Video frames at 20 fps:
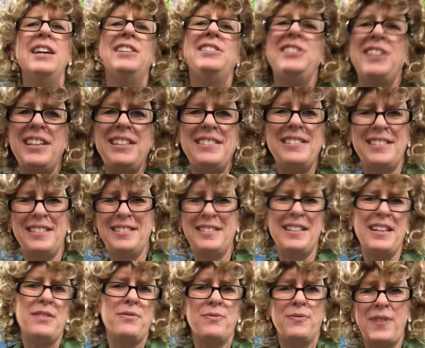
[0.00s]
Jesus
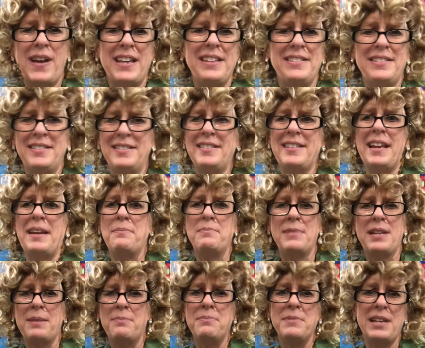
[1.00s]
didn't face the same
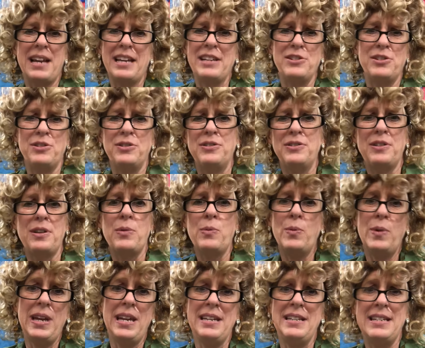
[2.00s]
temptations that
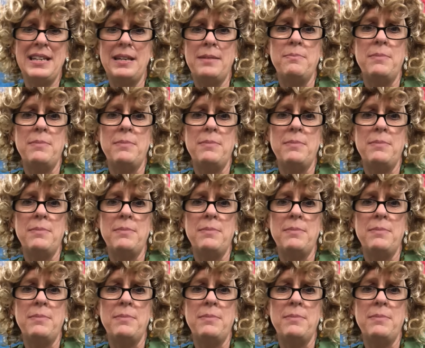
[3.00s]
we did,